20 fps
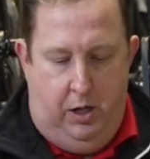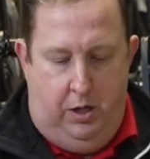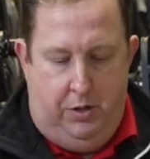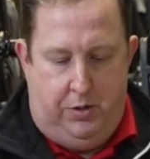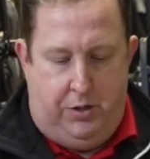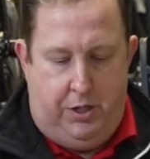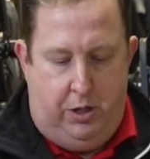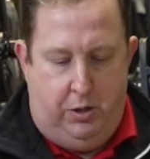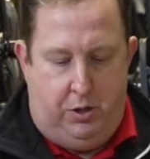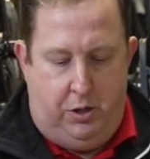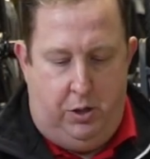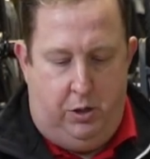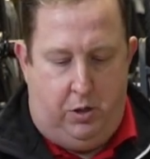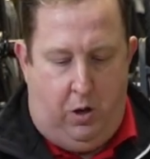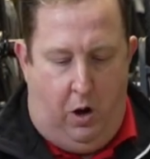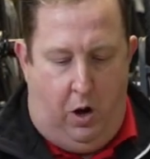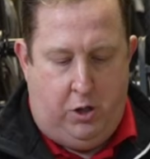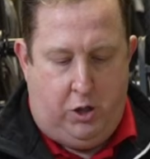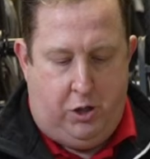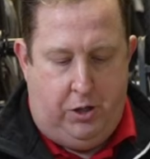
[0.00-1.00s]
CO2
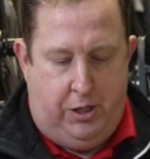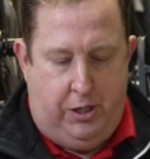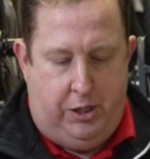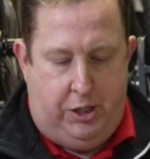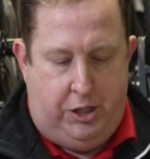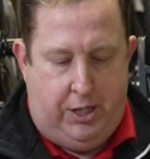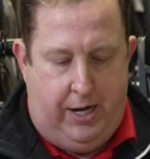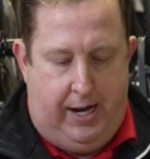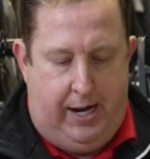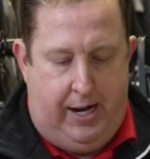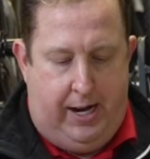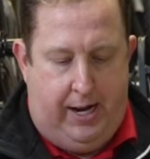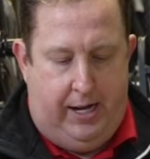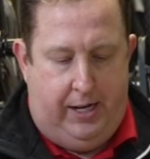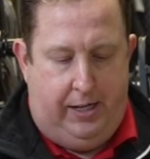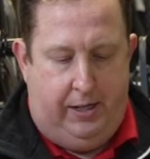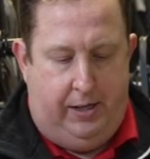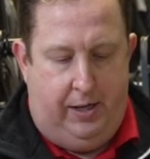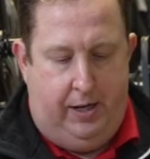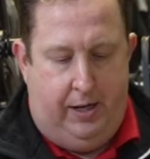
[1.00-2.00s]
cartridge,
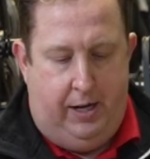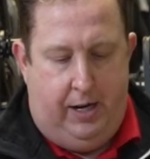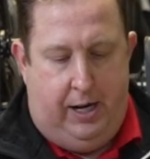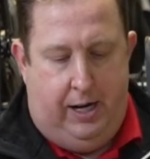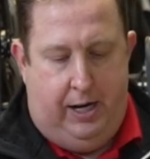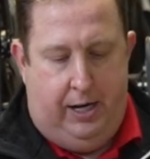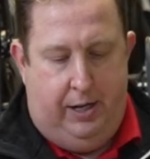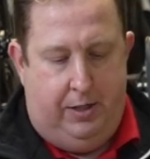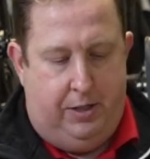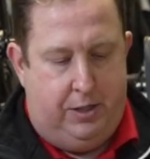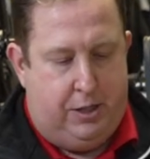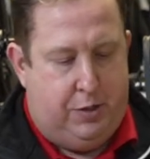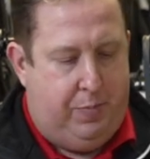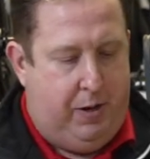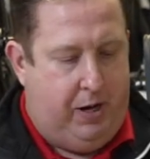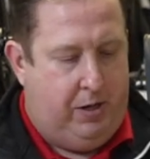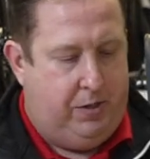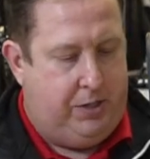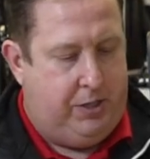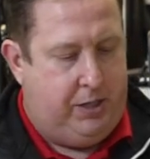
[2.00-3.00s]
and
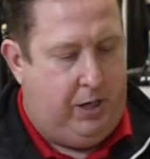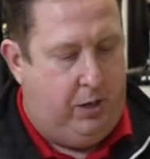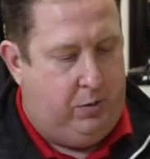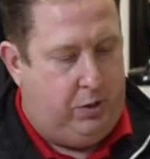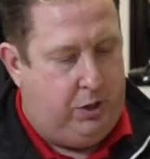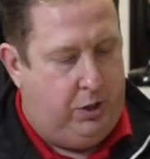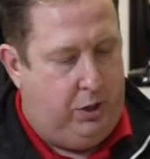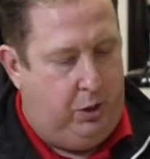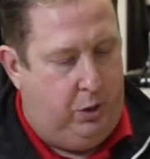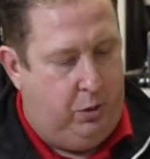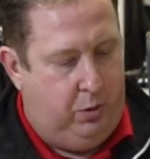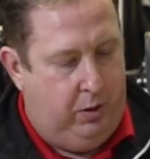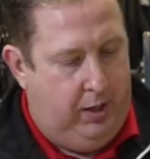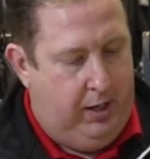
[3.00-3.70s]
spare CO2.